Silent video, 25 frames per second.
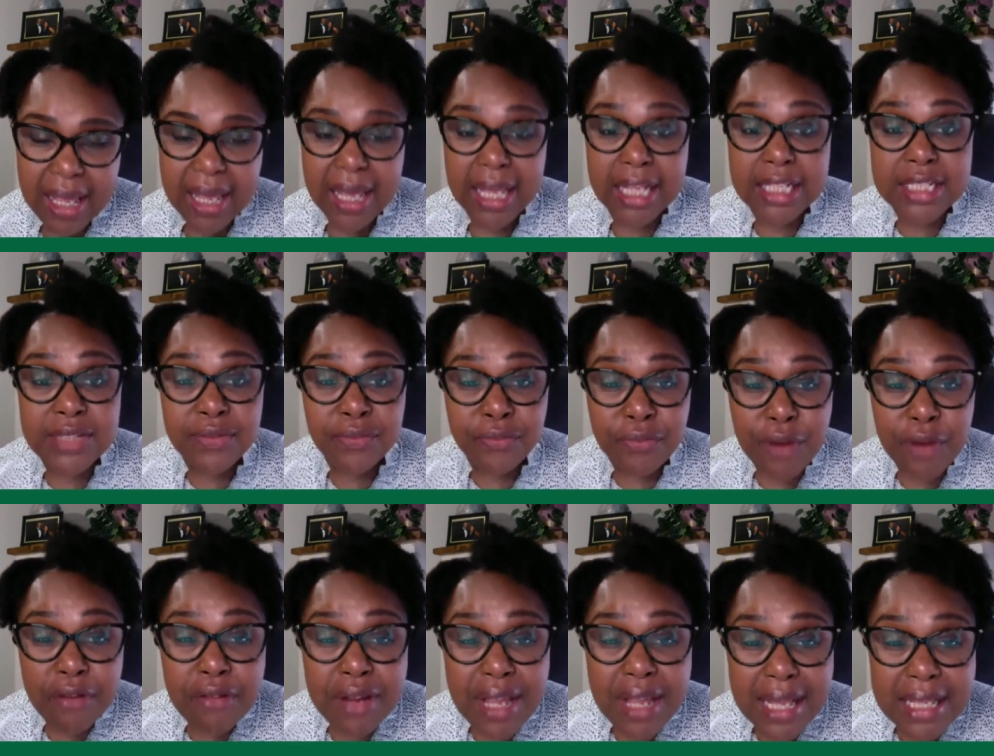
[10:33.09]
It's
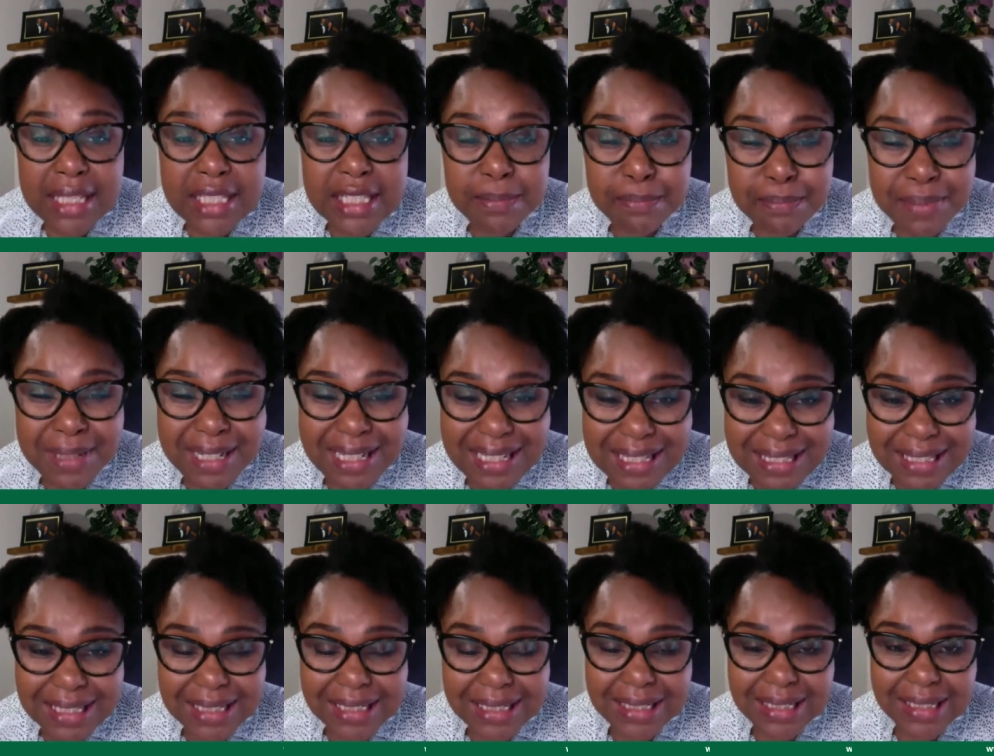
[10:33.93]
very
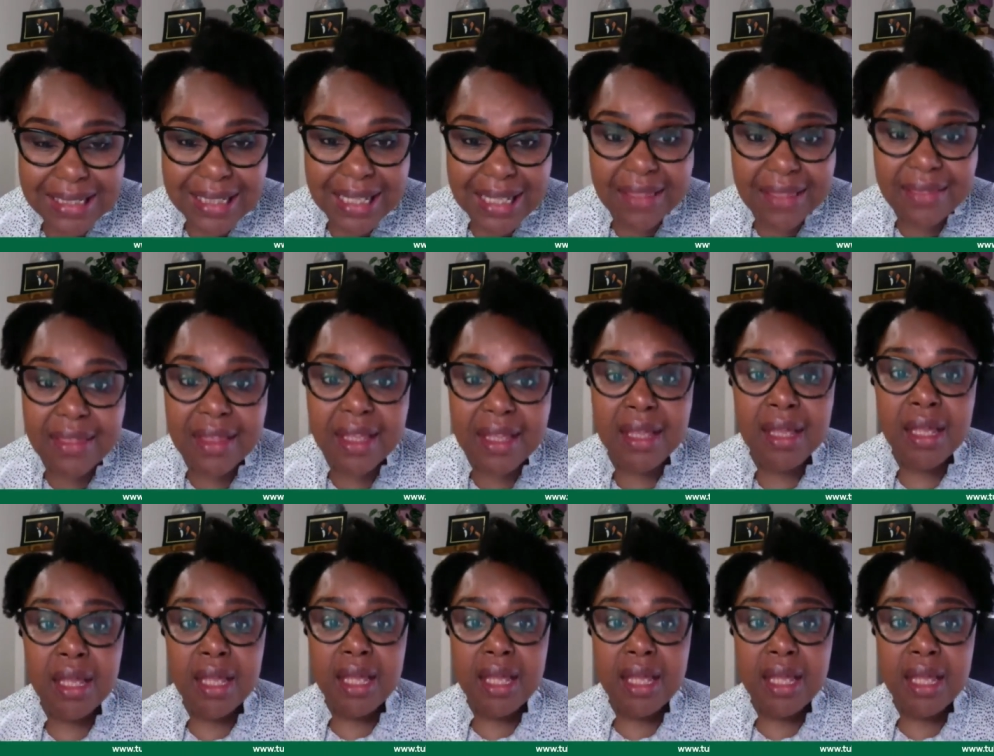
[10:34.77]
explicit in the